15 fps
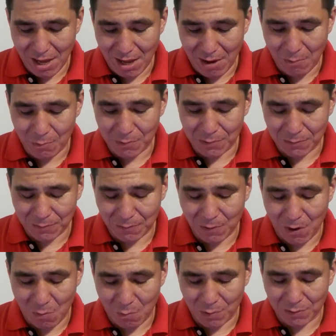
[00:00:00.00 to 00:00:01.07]
I
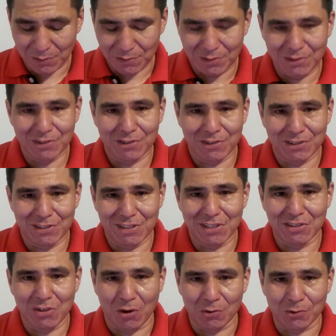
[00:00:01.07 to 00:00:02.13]
wanna say,
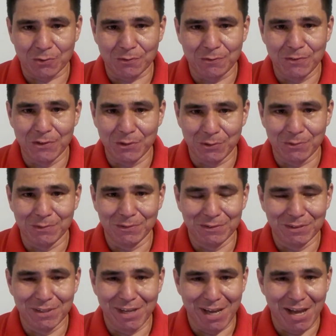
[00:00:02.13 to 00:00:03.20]
Dr. Phil,
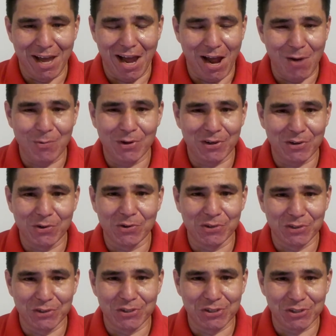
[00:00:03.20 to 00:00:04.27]
I wanna go to
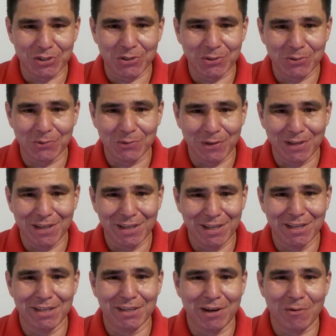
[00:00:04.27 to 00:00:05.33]
your show
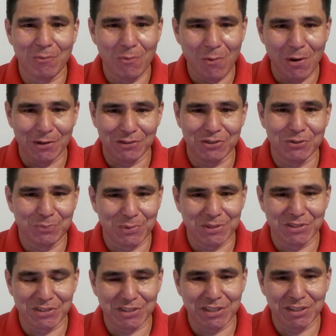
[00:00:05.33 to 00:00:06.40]
and I want to
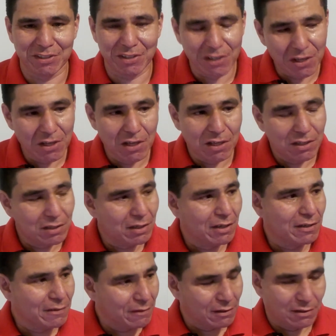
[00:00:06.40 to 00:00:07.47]
present
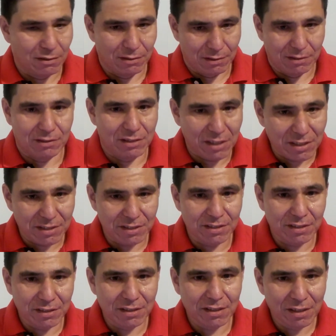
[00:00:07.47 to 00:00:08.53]

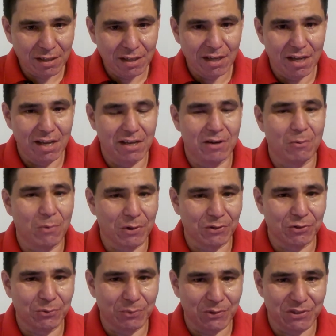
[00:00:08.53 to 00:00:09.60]
Lizzie, and I want
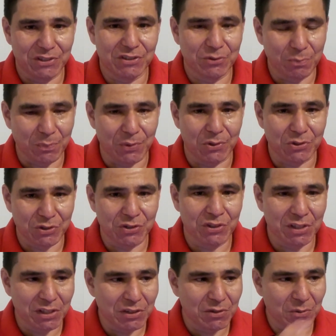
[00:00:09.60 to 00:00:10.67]
to present the person
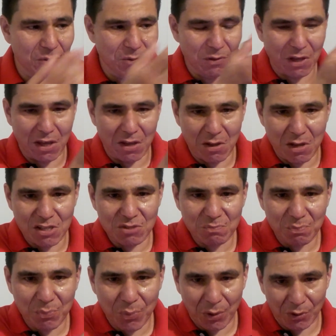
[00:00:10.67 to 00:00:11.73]
that has
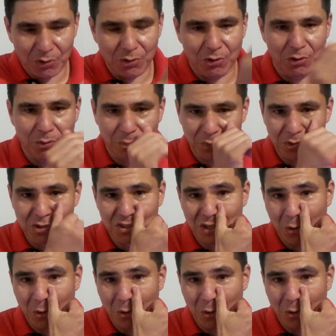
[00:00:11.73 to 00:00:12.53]
brought another person.